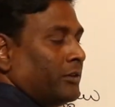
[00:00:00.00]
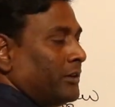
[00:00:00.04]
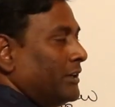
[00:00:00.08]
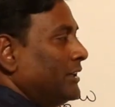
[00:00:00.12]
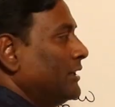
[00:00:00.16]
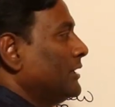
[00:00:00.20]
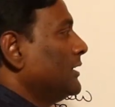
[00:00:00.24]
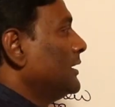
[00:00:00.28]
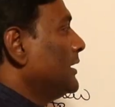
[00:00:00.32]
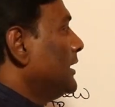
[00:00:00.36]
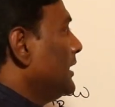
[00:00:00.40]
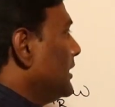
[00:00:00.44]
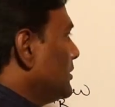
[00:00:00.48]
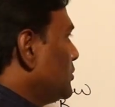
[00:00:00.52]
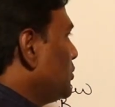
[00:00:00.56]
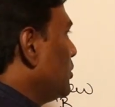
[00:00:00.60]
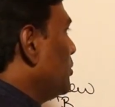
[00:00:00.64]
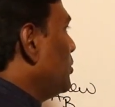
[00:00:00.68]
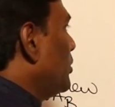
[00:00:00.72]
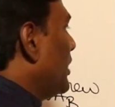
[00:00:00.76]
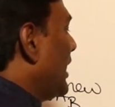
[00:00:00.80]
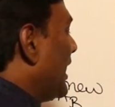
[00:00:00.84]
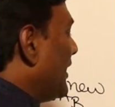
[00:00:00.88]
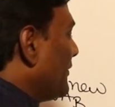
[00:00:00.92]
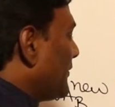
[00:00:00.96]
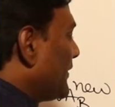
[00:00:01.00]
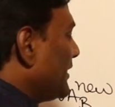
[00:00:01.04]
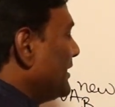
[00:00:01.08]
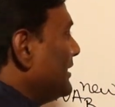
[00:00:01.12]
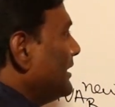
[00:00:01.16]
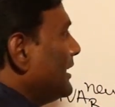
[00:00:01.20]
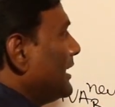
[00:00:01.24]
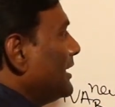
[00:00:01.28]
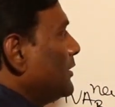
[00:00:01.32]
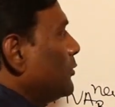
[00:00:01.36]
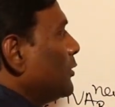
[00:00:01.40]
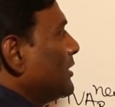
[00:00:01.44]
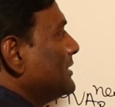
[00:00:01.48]
Okay. So after
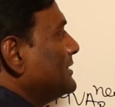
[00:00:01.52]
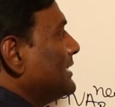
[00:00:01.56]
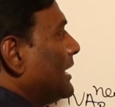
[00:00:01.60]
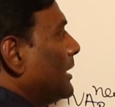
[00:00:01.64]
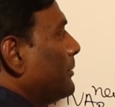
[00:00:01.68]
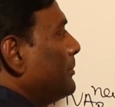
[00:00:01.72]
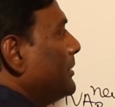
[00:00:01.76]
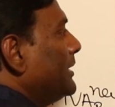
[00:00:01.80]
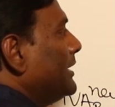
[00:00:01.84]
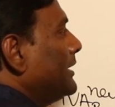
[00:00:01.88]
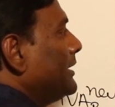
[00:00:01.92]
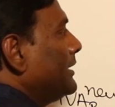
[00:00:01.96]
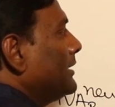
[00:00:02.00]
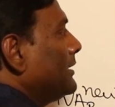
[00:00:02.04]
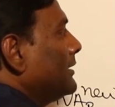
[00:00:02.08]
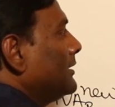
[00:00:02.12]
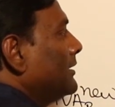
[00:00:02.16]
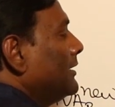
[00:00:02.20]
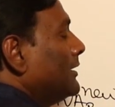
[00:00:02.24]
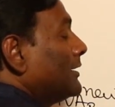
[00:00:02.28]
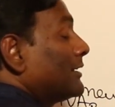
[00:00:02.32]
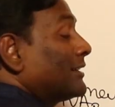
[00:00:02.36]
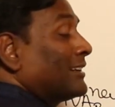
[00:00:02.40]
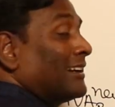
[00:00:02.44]
that, what is happening?